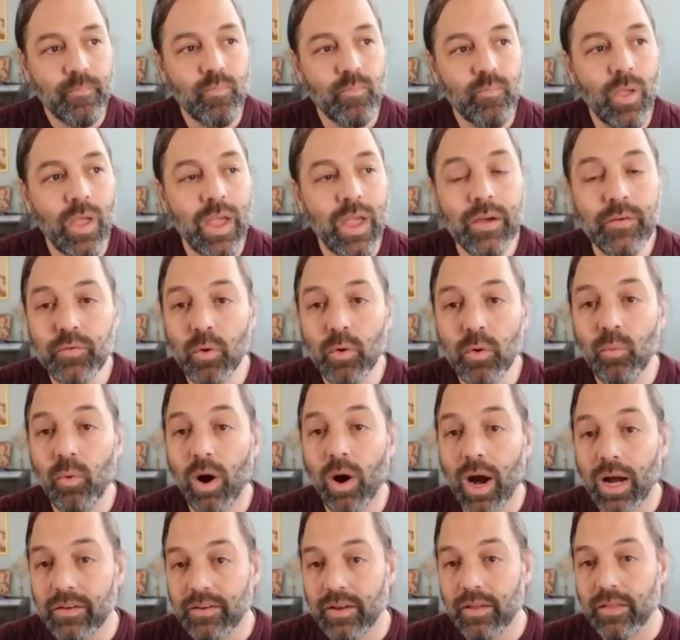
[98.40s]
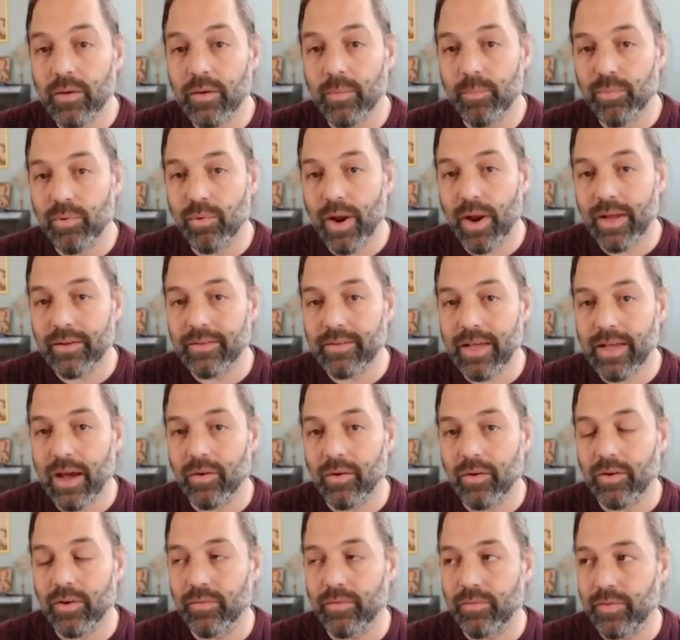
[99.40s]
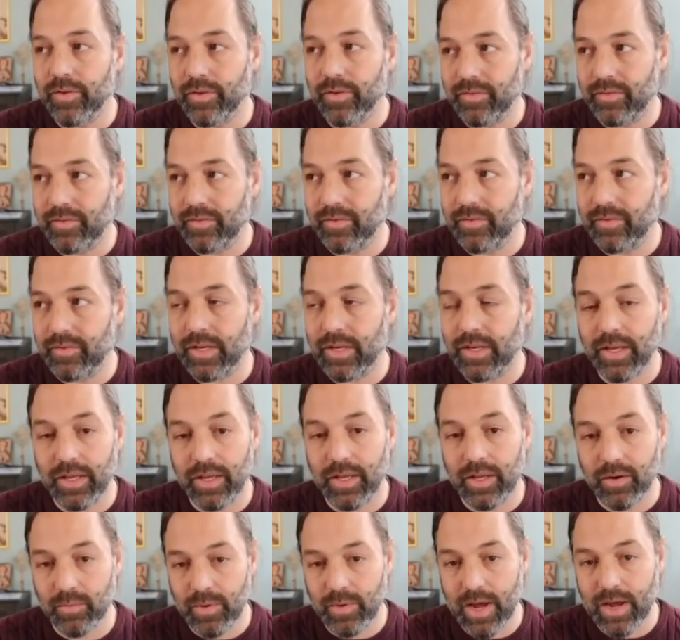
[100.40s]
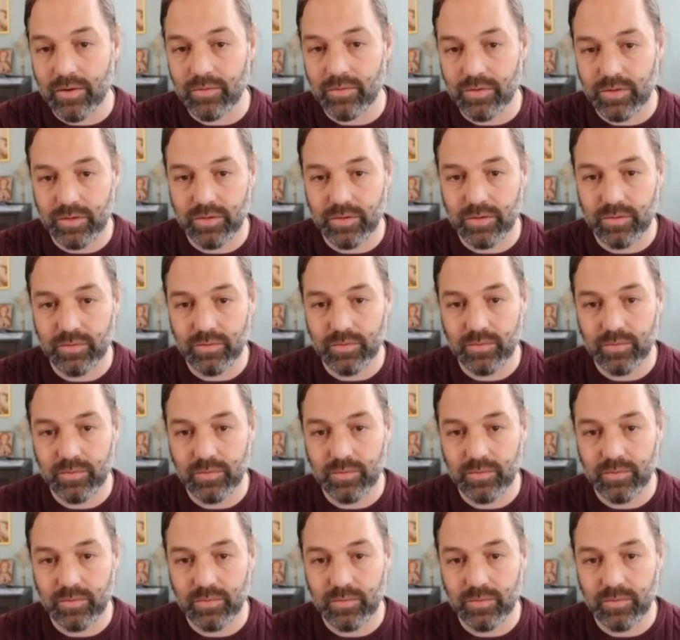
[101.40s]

if you're watching the breakdown of the city around you,